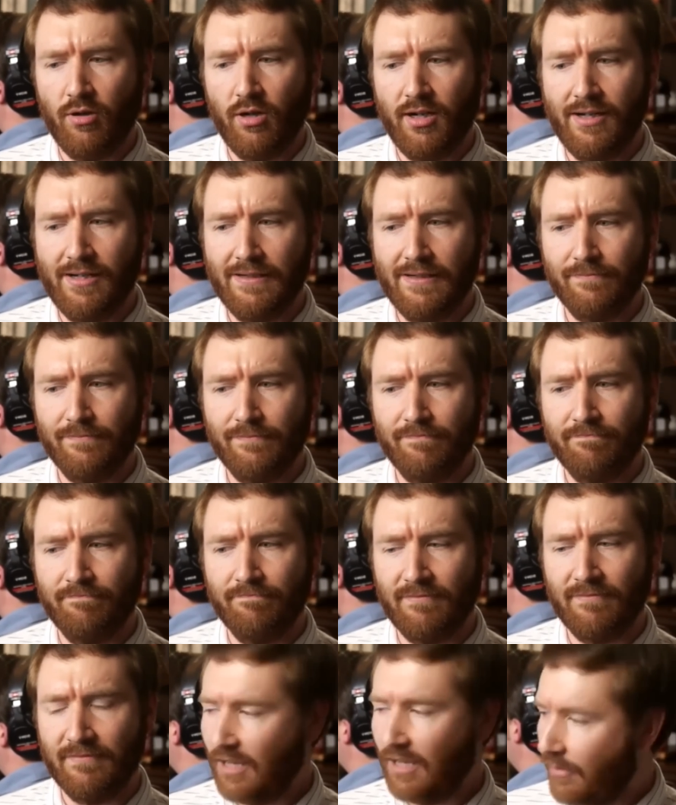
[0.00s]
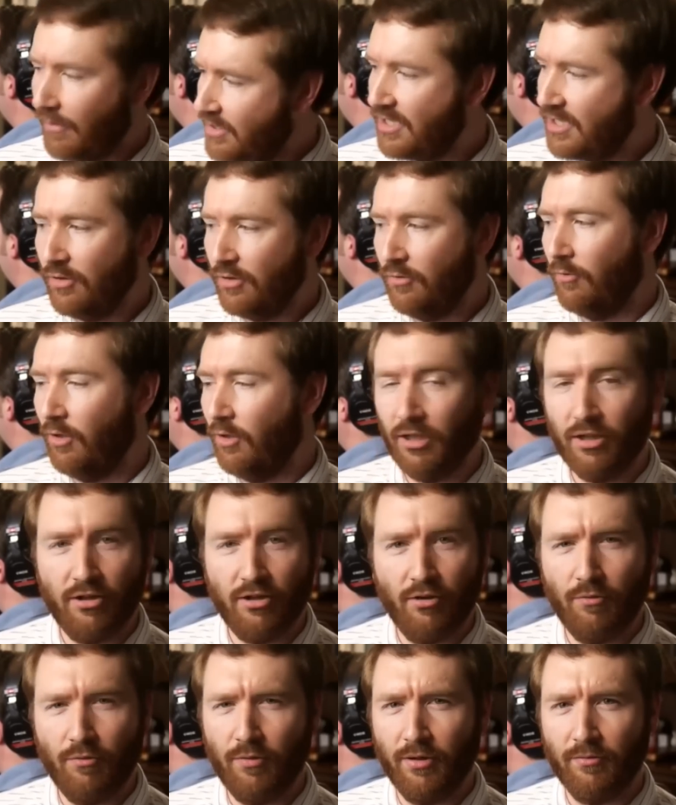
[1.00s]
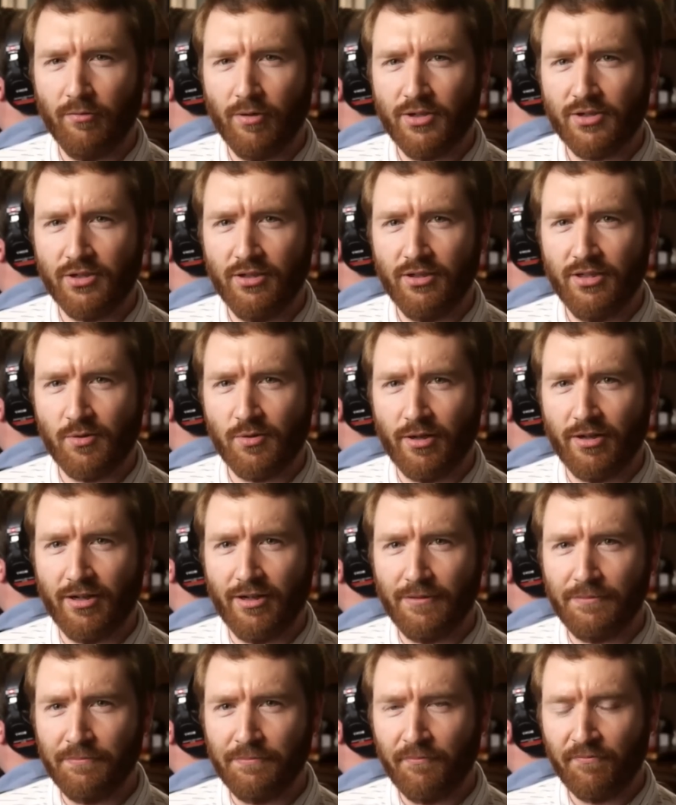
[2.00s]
I still want to know where Russell is right now.